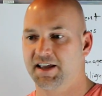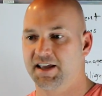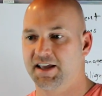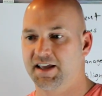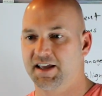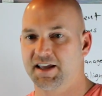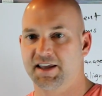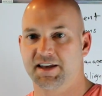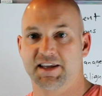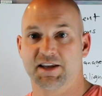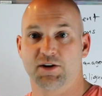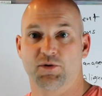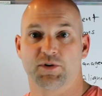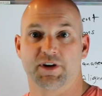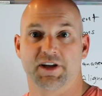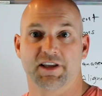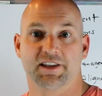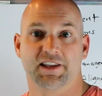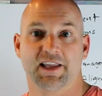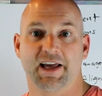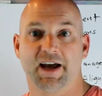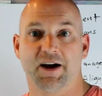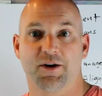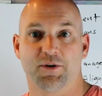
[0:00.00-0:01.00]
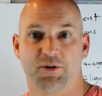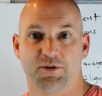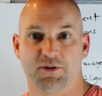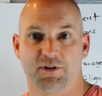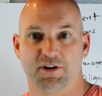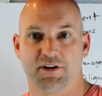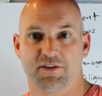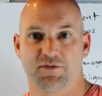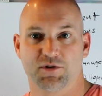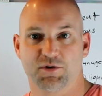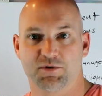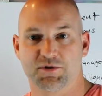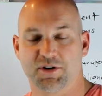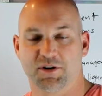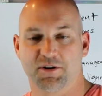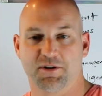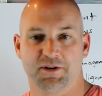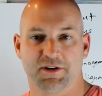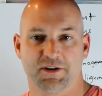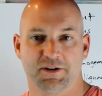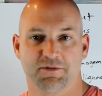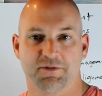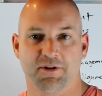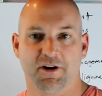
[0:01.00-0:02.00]
and it'll get louder if you
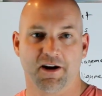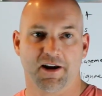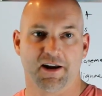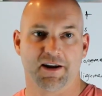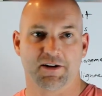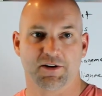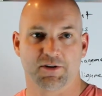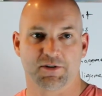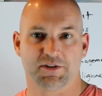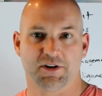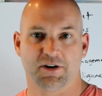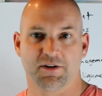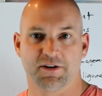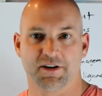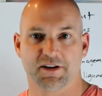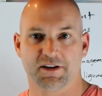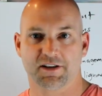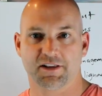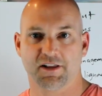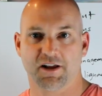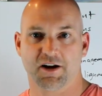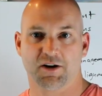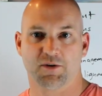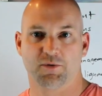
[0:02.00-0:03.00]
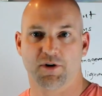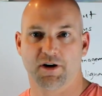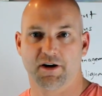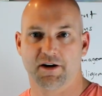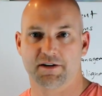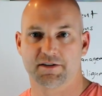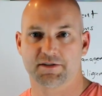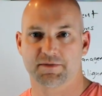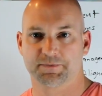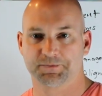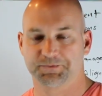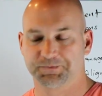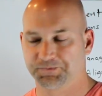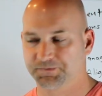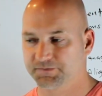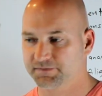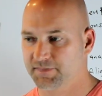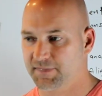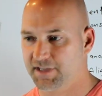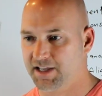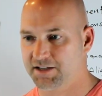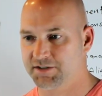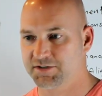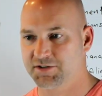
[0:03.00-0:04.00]
turn it right or turn it clockwise.
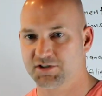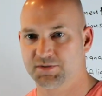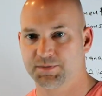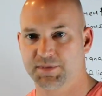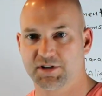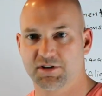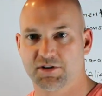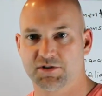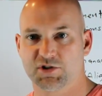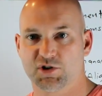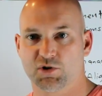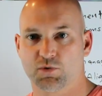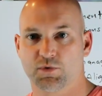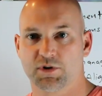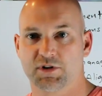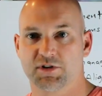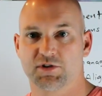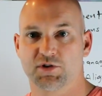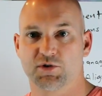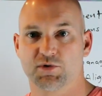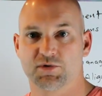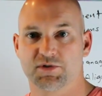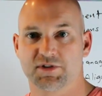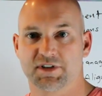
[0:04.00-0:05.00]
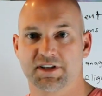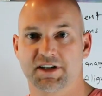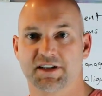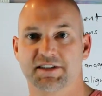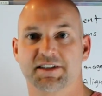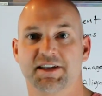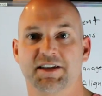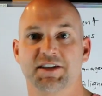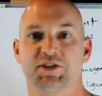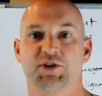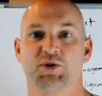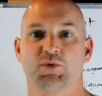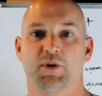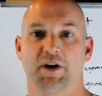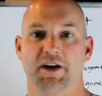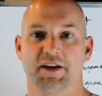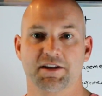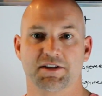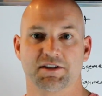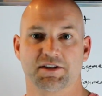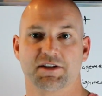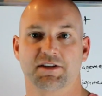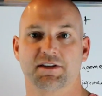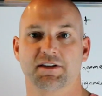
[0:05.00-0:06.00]
And that's just because you're reducing
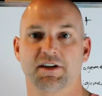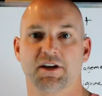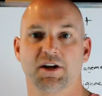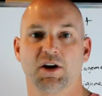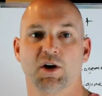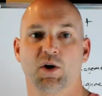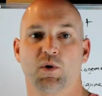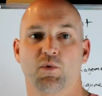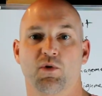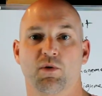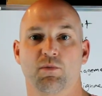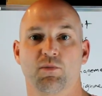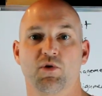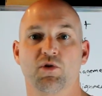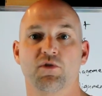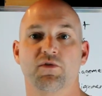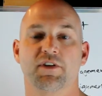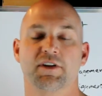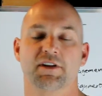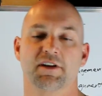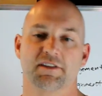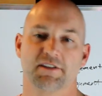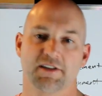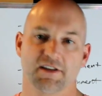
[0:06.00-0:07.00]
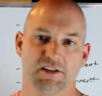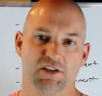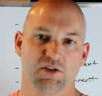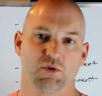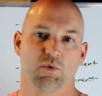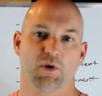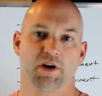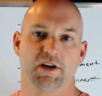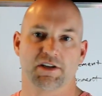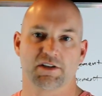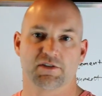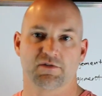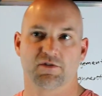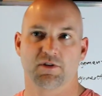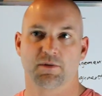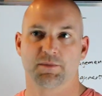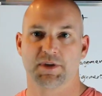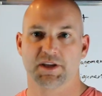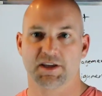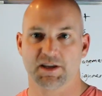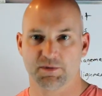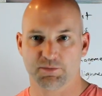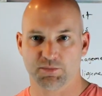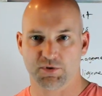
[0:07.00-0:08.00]
attenuation, removing attenuation from
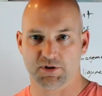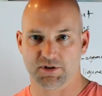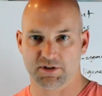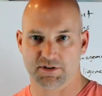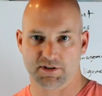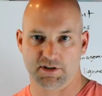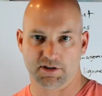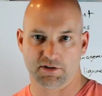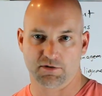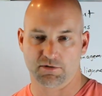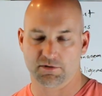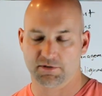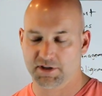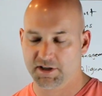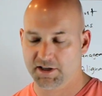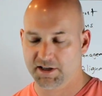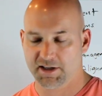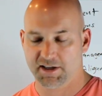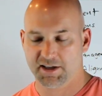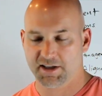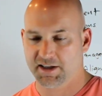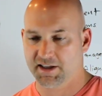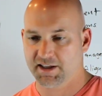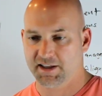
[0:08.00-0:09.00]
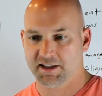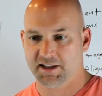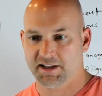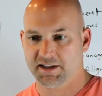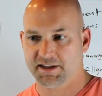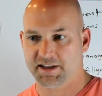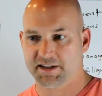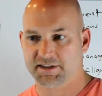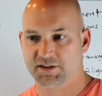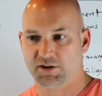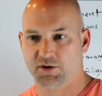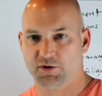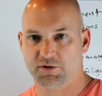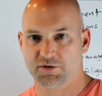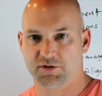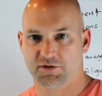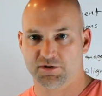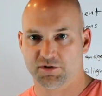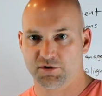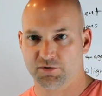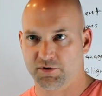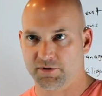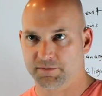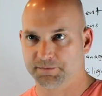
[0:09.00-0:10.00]
the input signal. That's all
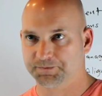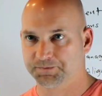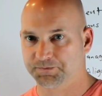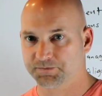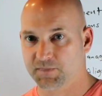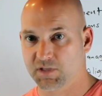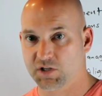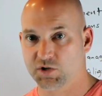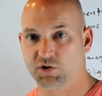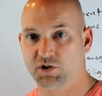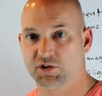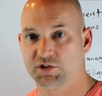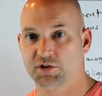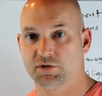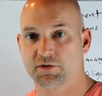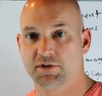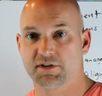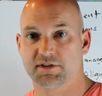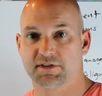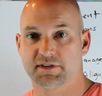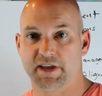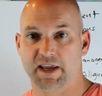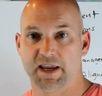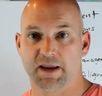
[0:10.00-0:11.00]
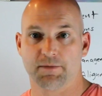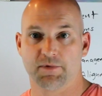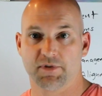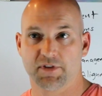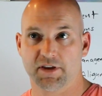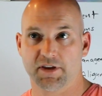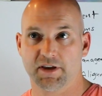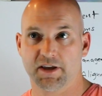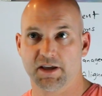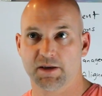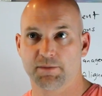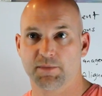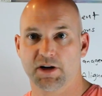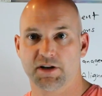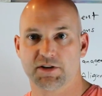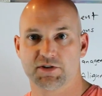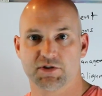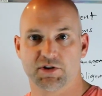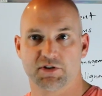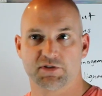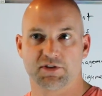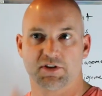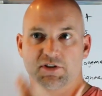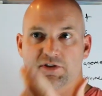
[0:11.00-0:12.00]
you're doing. You could do the same thing by
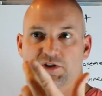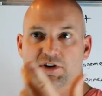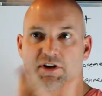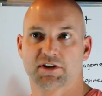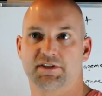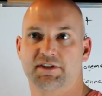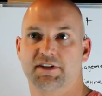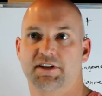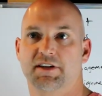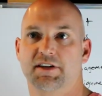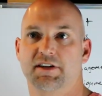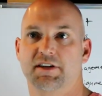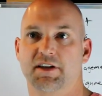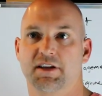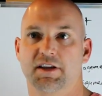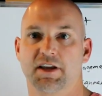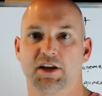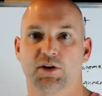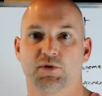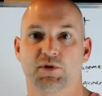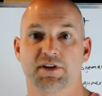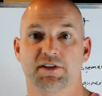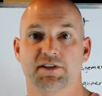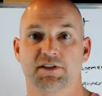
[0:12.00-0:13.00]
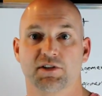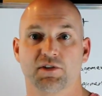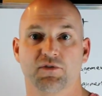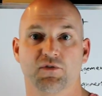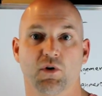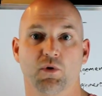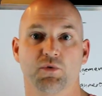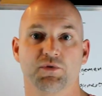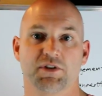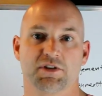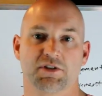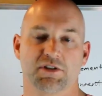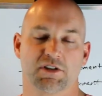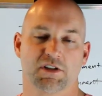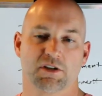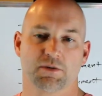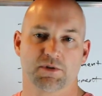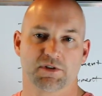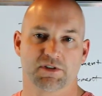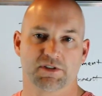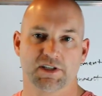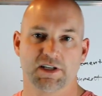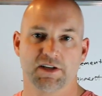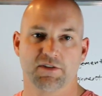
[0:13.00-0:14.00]
just adjusting, increasing the voltage in the
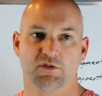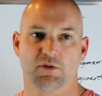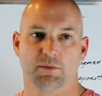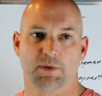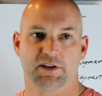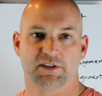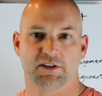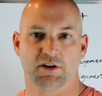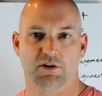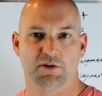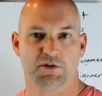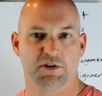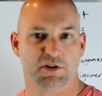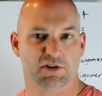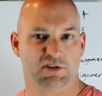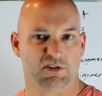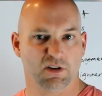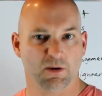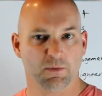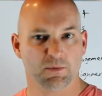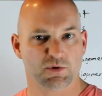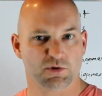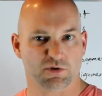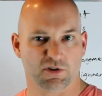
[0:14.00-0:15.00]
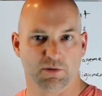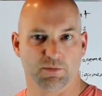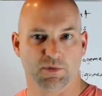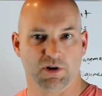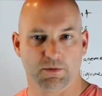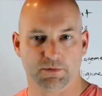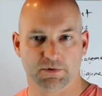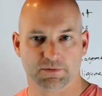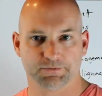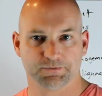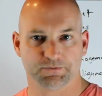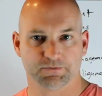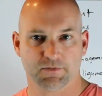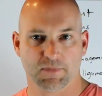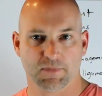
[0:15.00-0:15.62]
receiver by turning the sub trim up.